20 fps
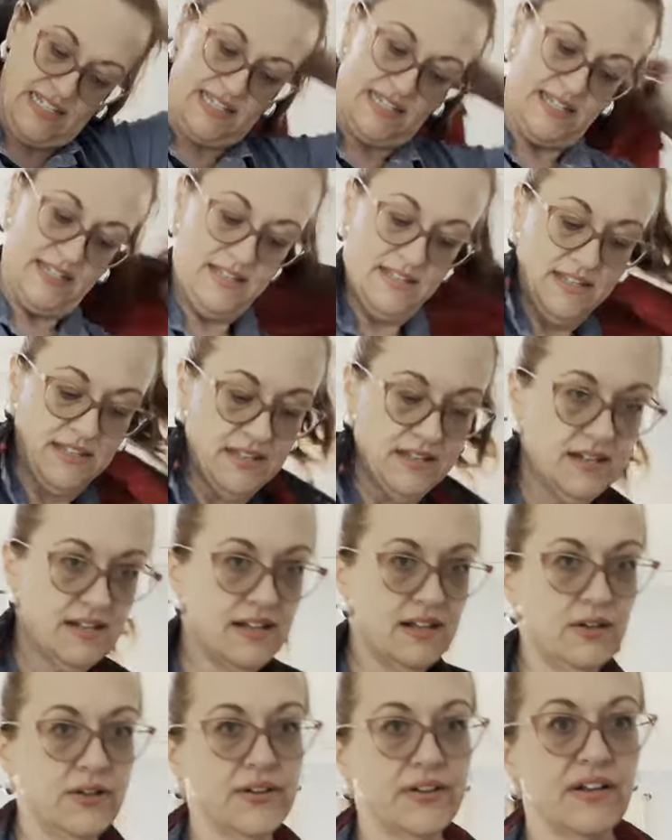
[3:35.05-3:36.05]

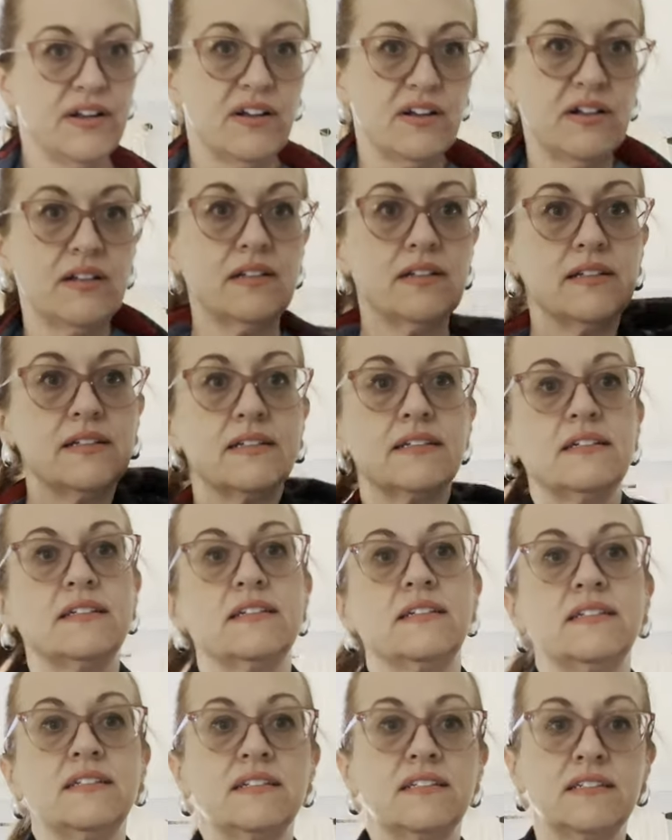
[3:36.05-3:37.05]

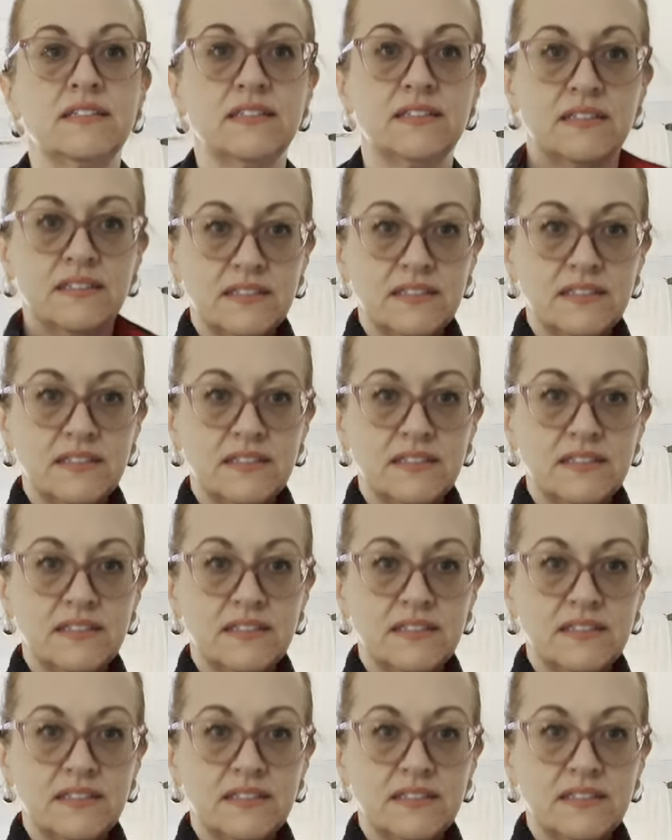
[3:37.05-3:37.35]
No one is speaking in this clip.